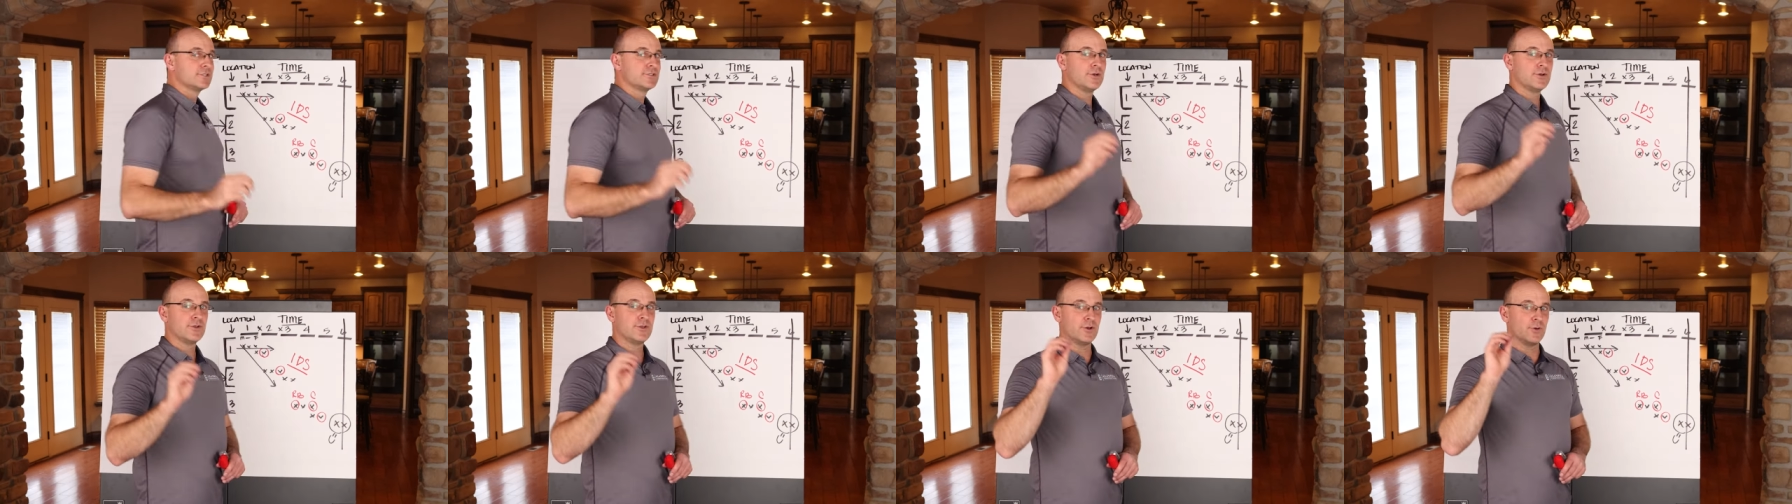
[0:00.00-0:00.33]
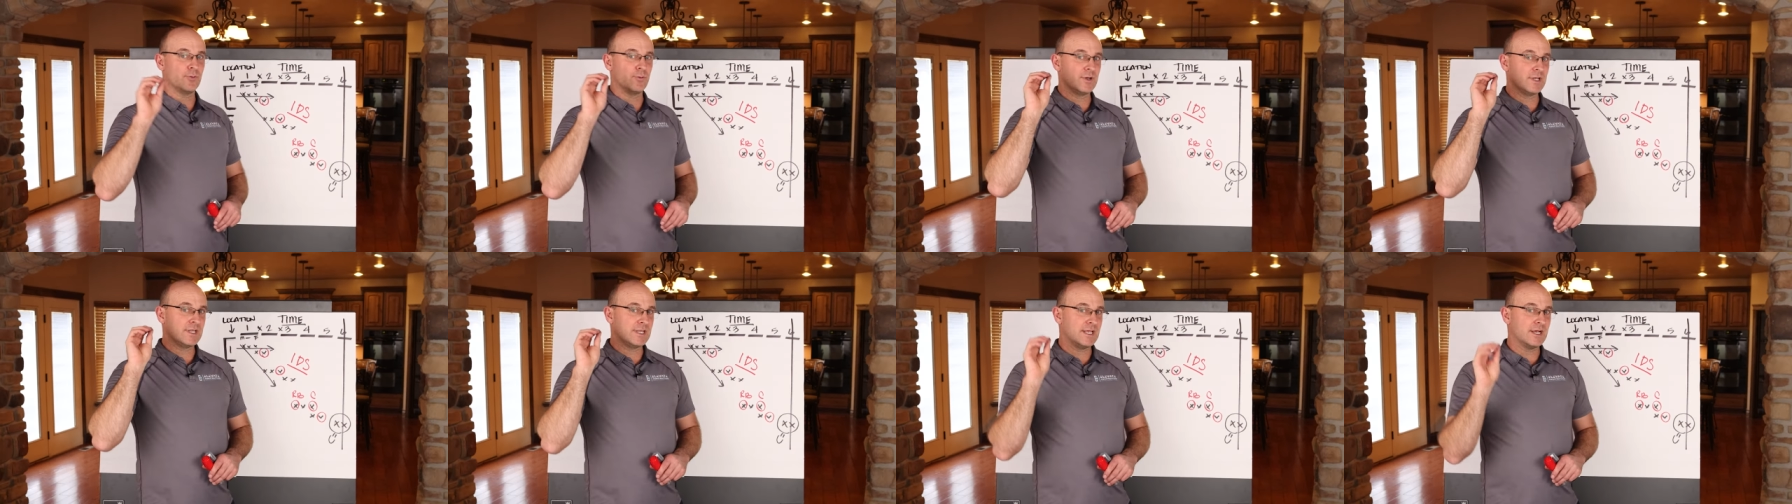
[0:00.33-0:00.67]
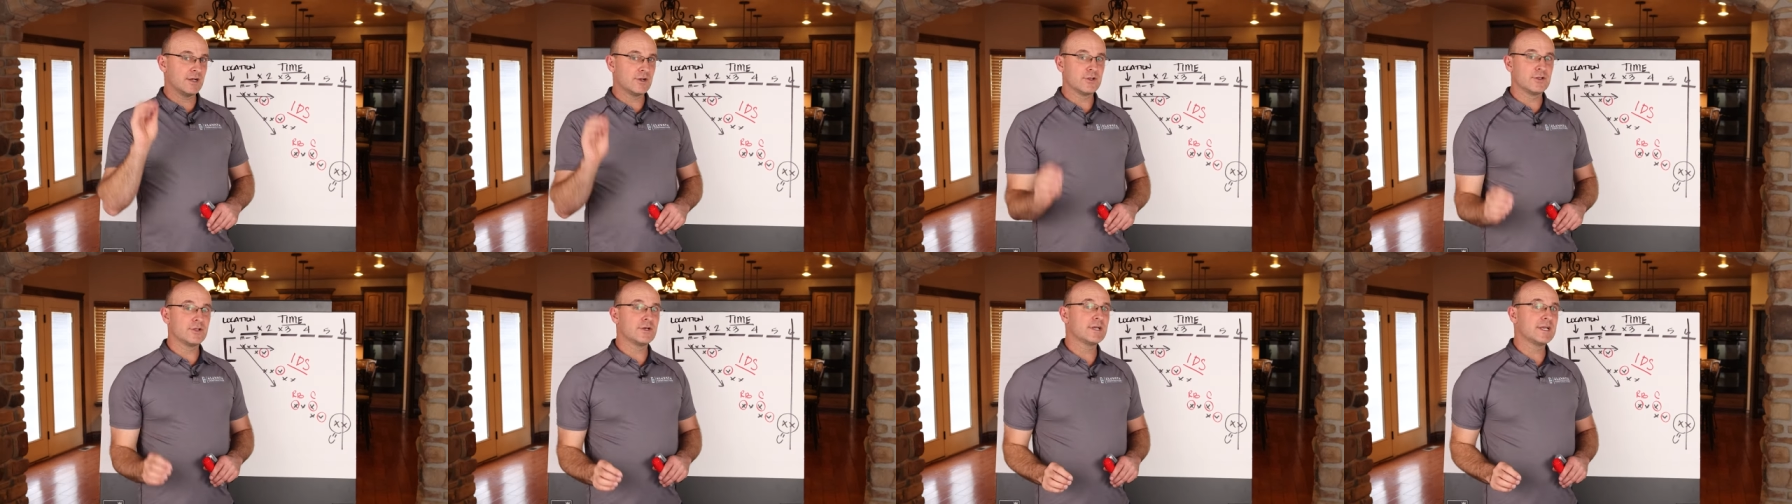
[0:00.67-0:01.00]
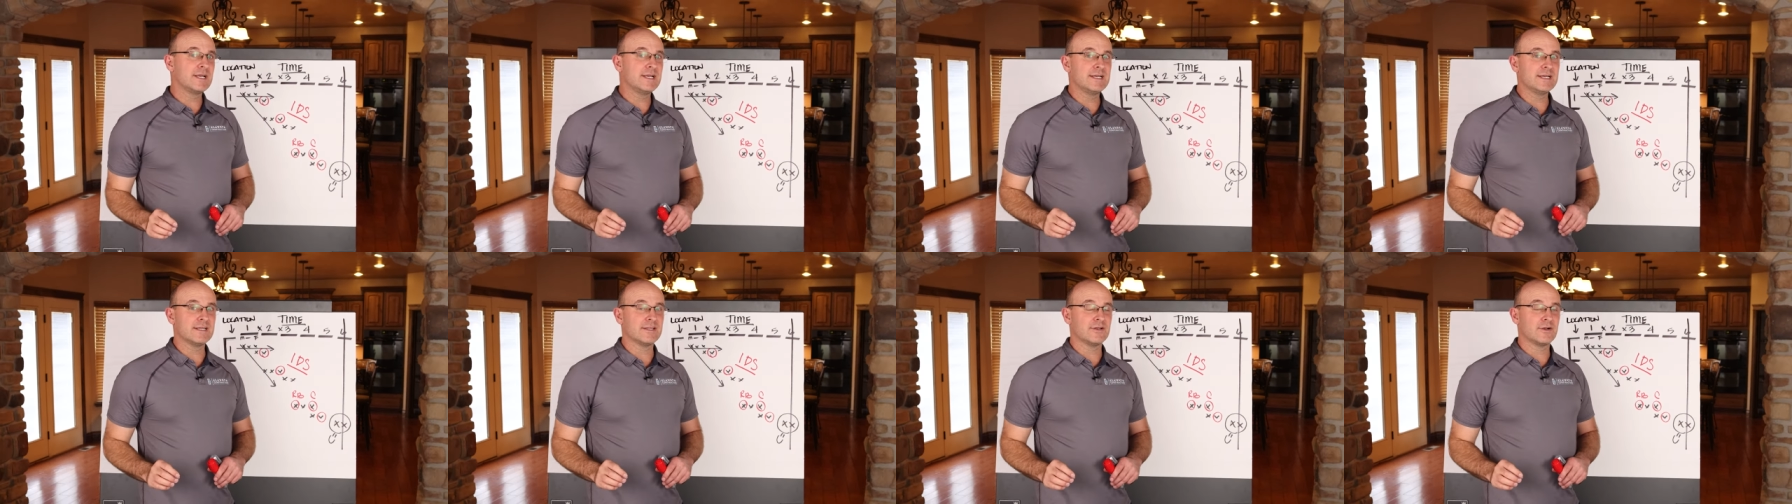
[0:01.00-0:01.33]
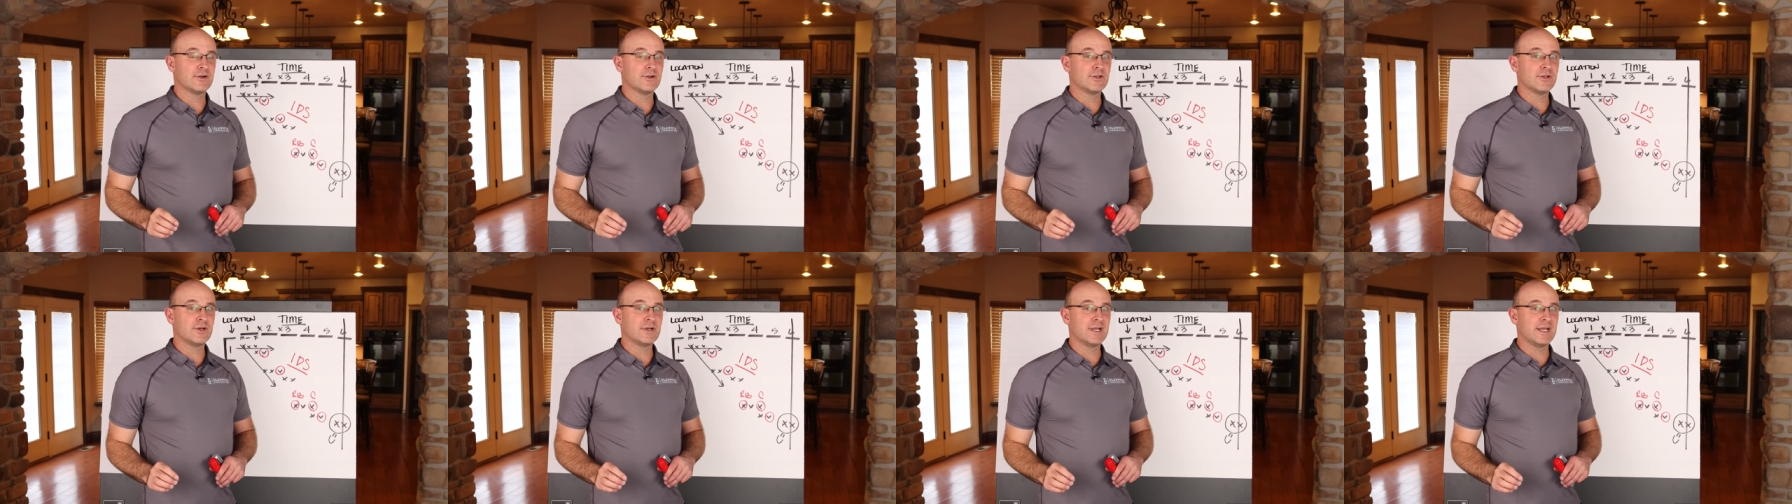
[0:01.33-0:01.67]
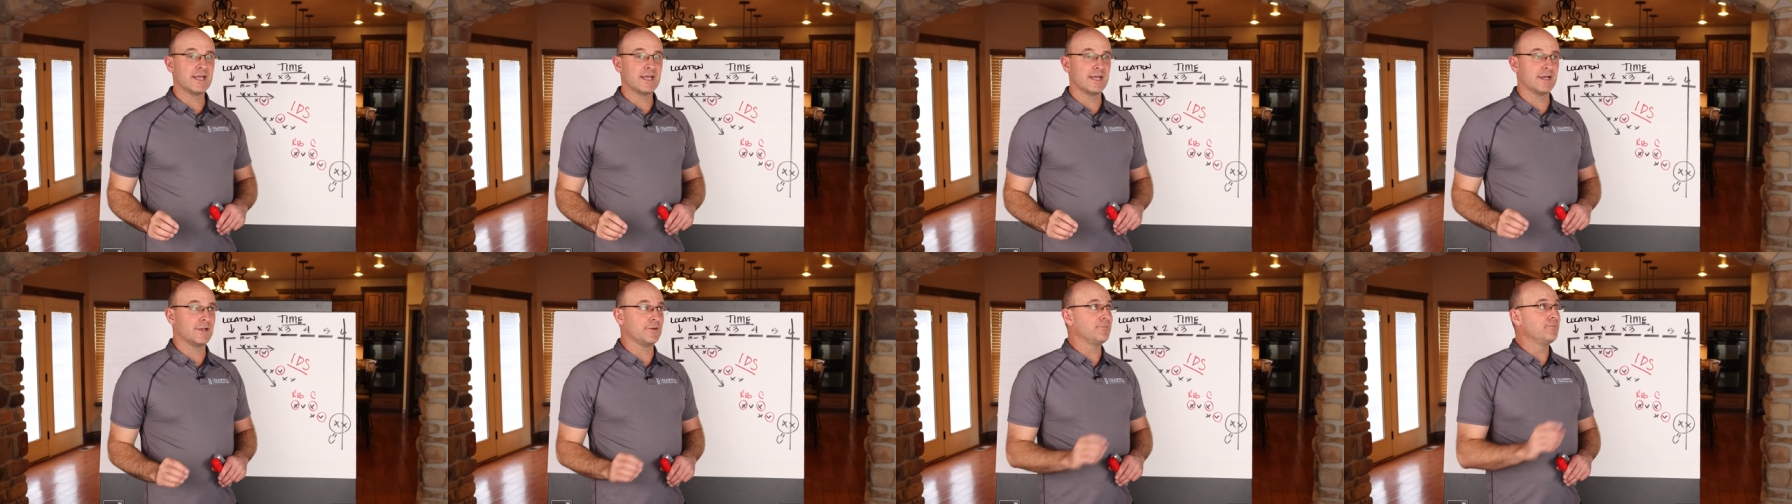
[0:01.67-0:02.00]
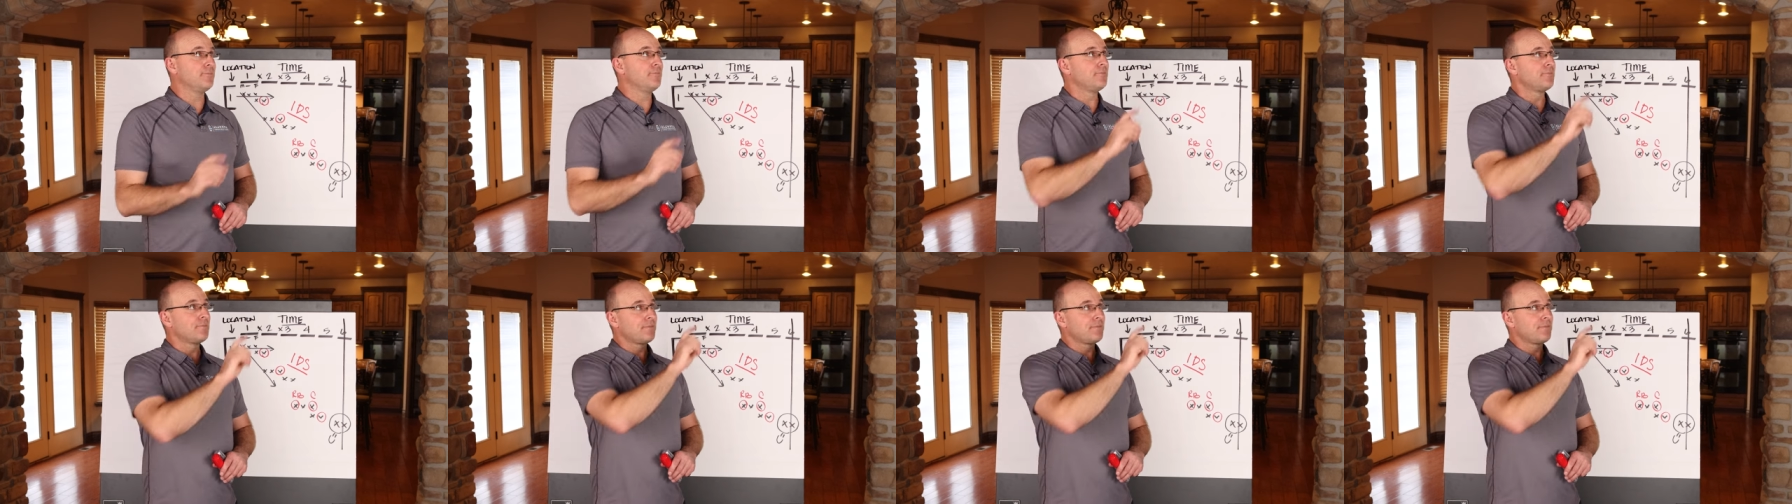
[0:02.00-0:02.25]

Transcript: So that when they're looking at their look ahead,